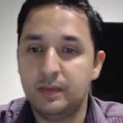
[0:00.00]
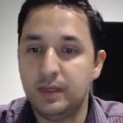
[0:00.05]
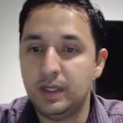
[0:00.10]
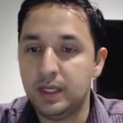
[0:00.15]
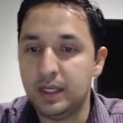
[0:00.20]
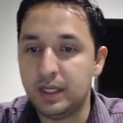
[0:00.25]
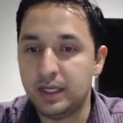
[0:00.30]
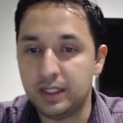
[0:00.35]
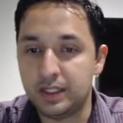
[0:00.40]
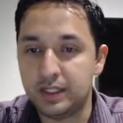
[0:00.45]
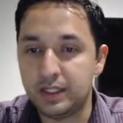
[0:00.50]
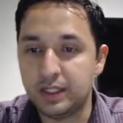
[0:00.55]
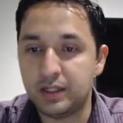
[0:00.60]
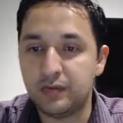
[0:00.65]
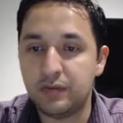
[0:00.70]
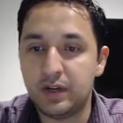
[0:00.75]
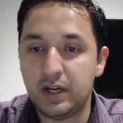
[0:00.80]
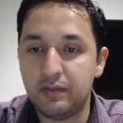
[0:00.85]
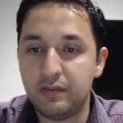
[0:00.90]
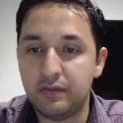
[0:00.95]
English is
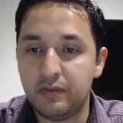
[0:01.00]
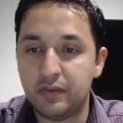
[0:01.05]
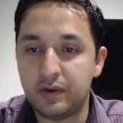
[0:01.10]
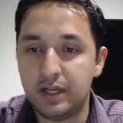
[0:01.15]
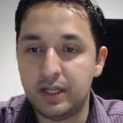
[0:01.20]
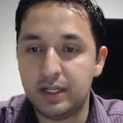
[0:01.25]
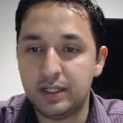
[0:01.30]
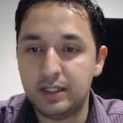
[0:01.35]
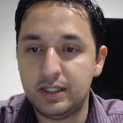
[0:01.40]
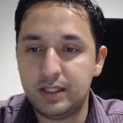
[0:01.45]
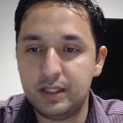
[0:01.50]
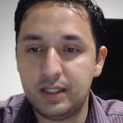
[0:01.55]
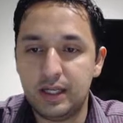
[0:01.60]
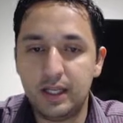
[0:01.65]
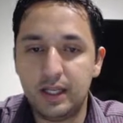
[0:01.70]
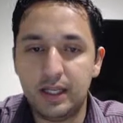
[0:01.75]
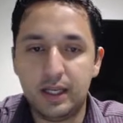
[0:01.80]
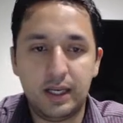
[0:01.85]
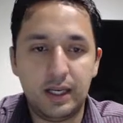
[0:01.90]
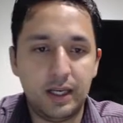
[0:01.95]
fine for us
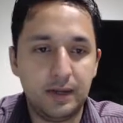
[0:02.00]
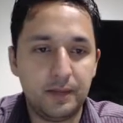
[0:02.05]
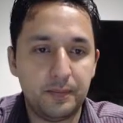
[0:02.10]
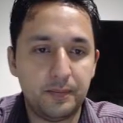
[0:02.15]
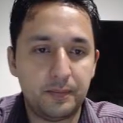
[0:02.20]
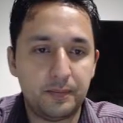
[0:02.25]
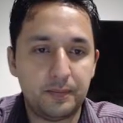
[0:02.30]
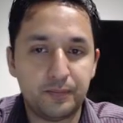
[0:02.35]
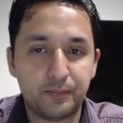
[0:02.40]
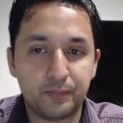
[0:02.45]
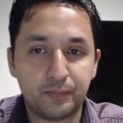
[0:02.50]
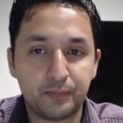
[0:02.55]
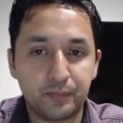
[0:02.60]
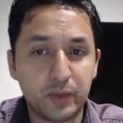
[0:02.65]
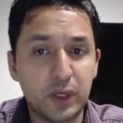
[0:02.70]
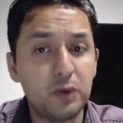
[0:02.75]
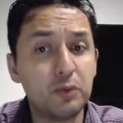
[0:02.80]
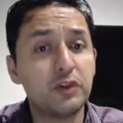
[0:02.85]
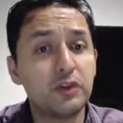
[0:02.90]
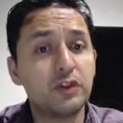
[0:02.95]
today.
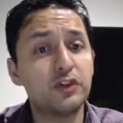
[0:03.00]
And what's